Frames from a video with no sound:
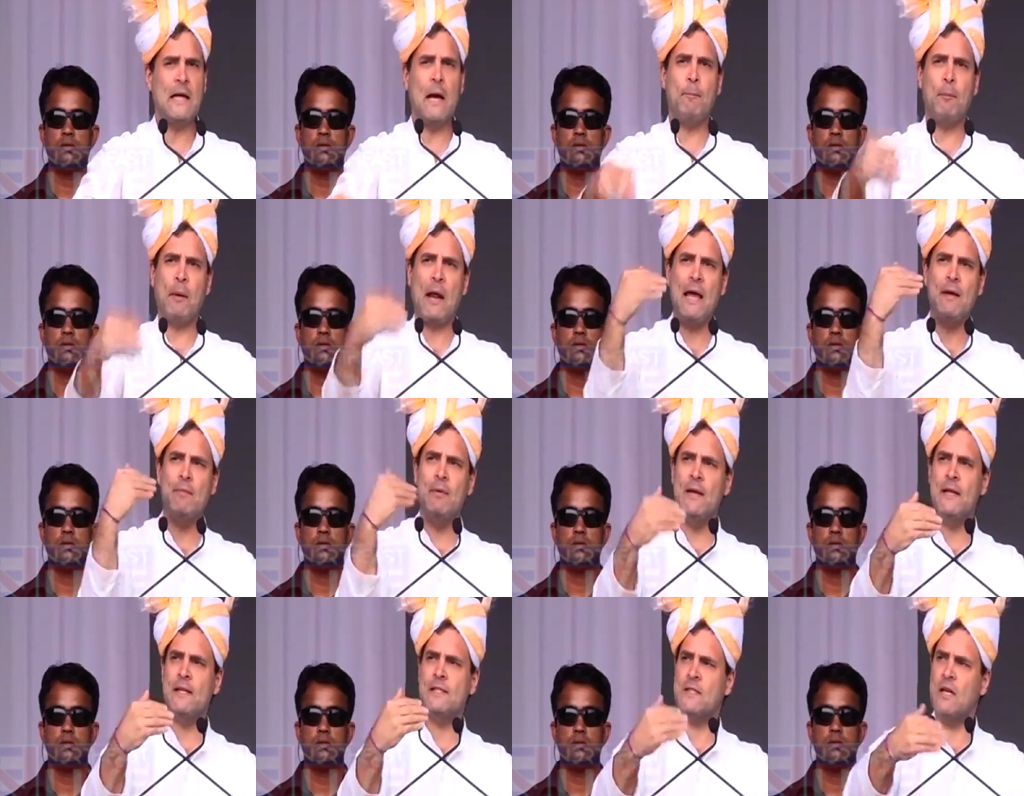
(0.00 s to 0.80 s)
Speaker 1: Prime
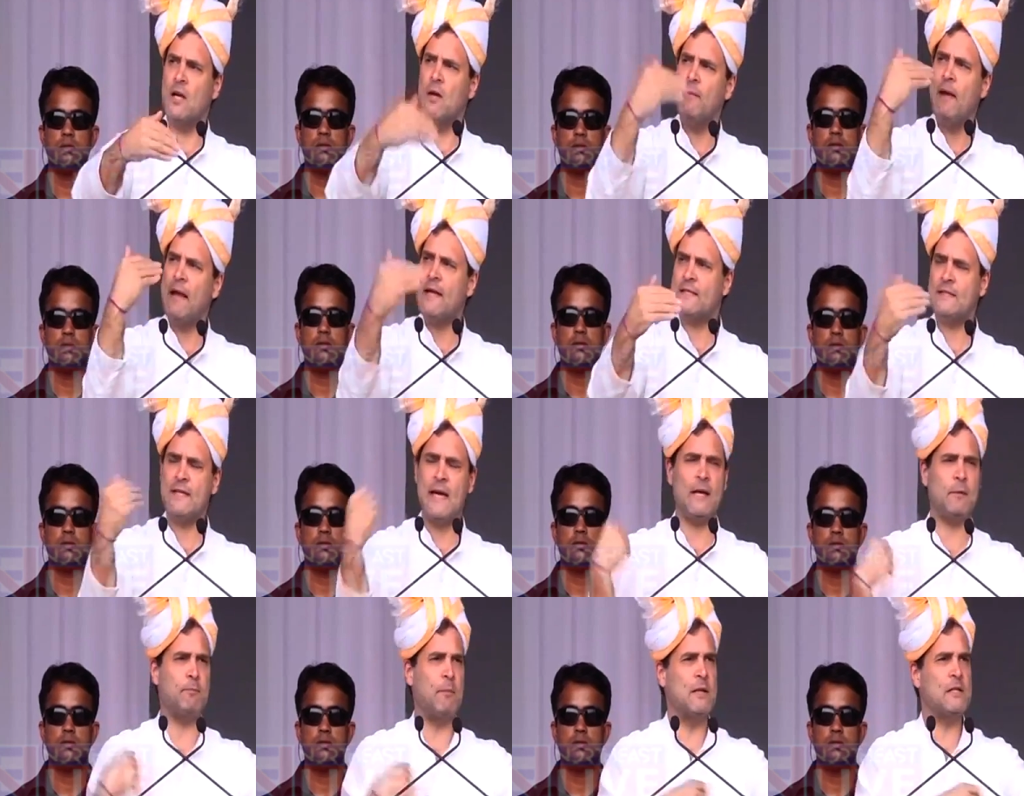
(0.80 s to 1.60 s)
Minister makes
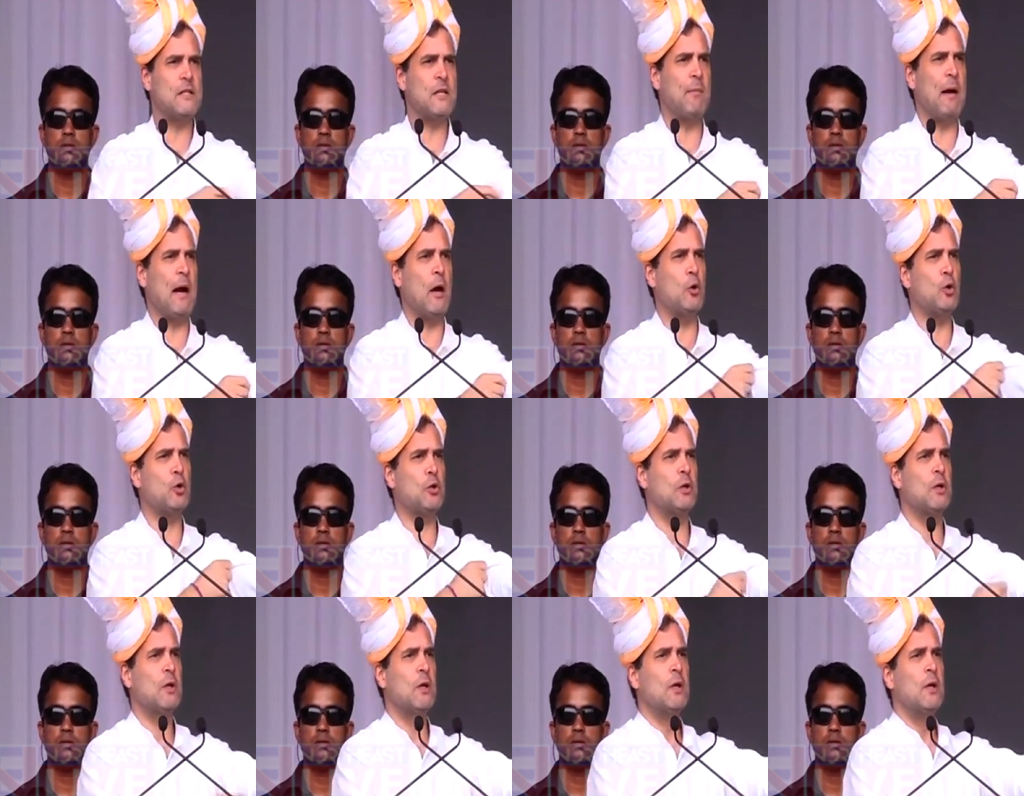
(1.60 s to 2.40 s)
statements about
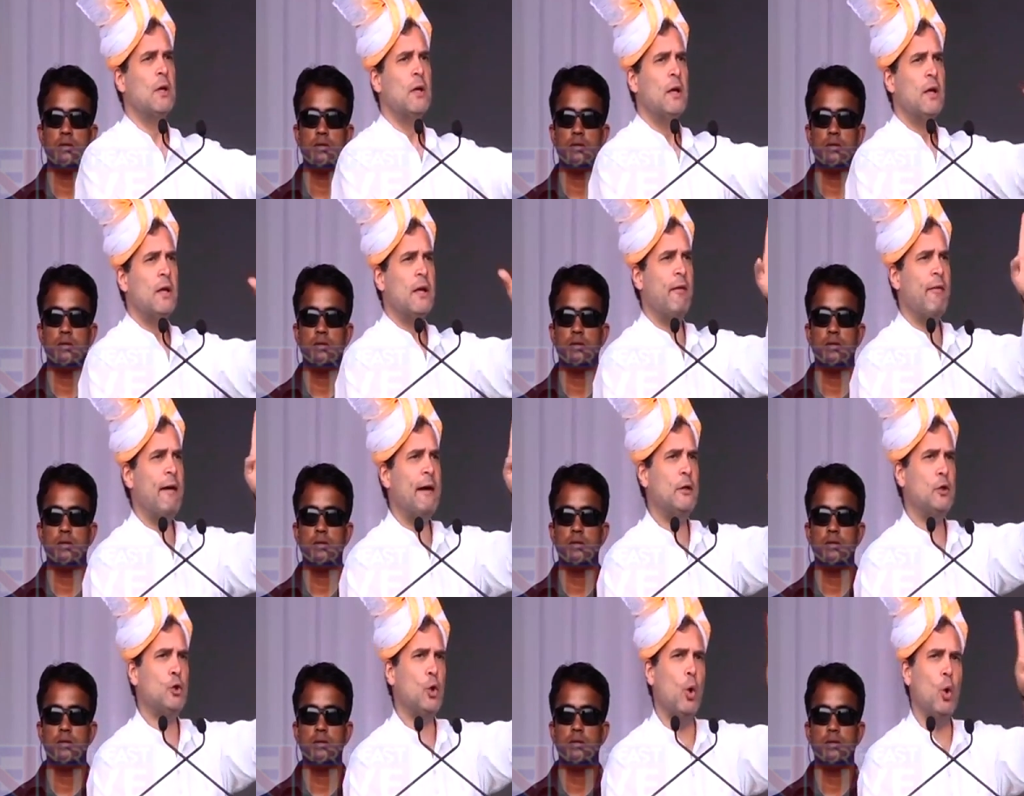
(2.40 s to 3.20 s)

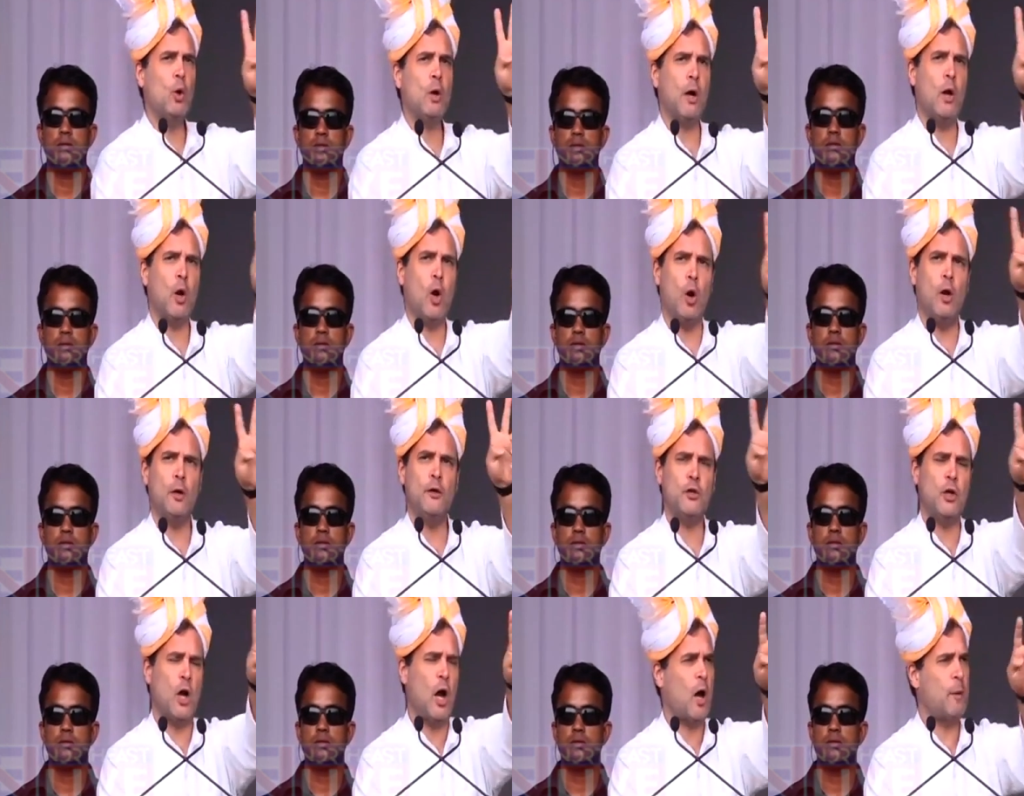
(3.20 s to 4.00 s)
giving 2 crore
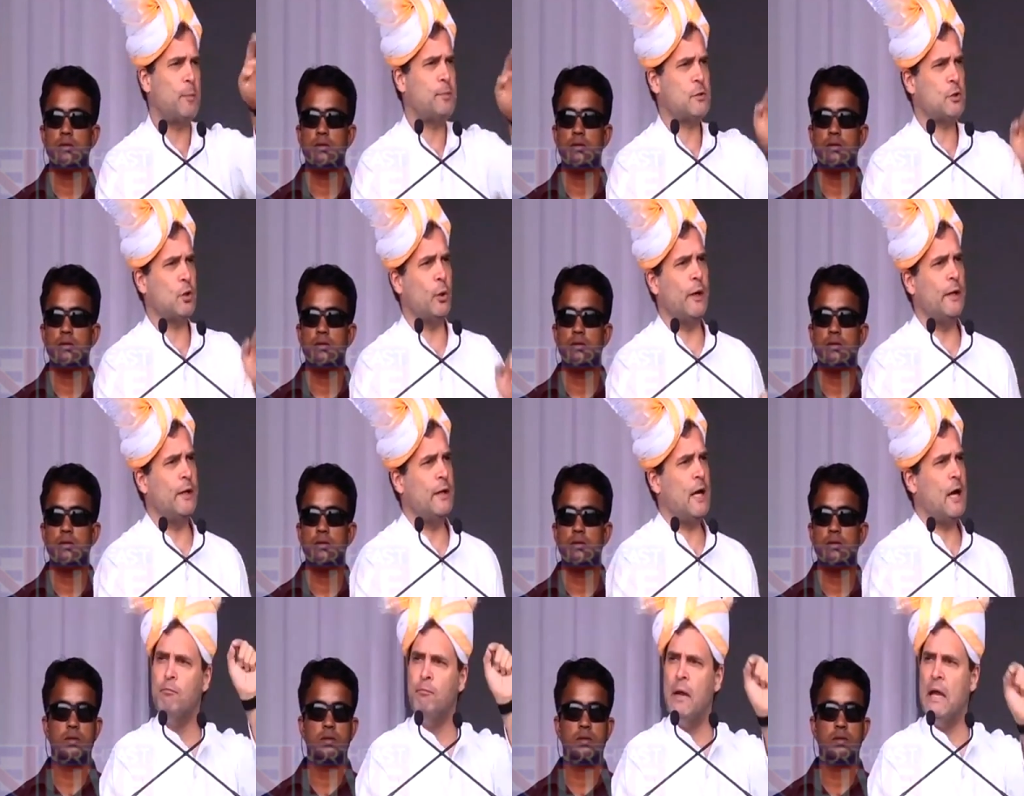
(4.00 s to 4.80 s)
jobs to
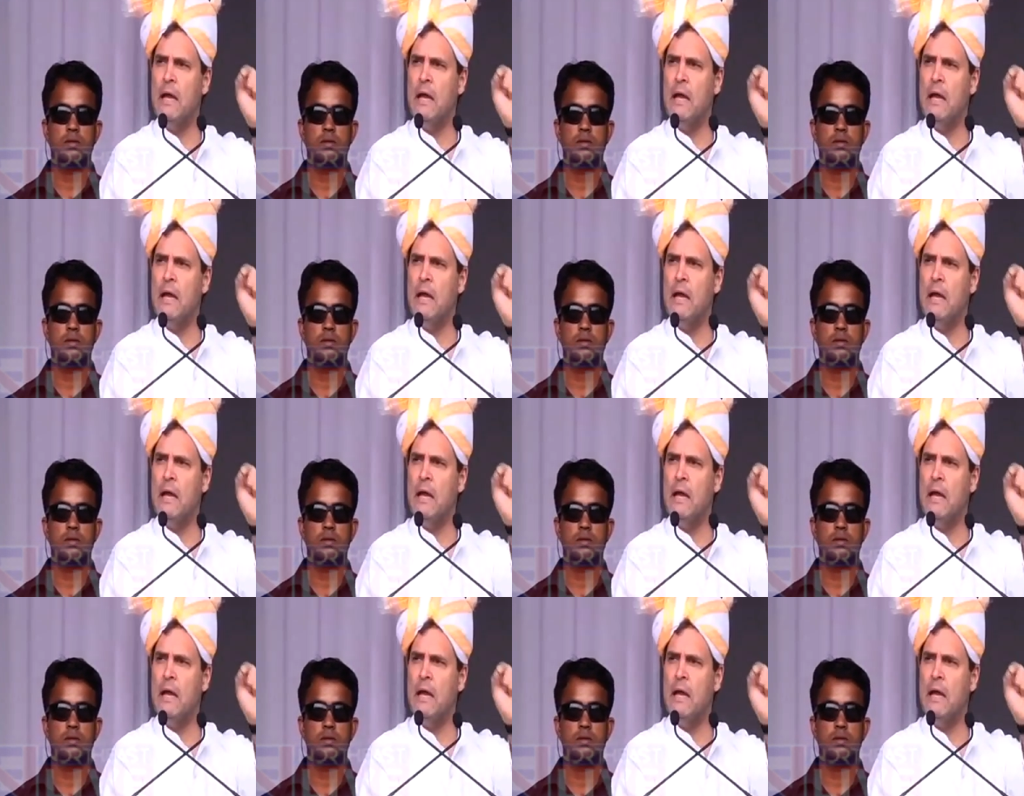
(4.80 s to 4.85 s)
India.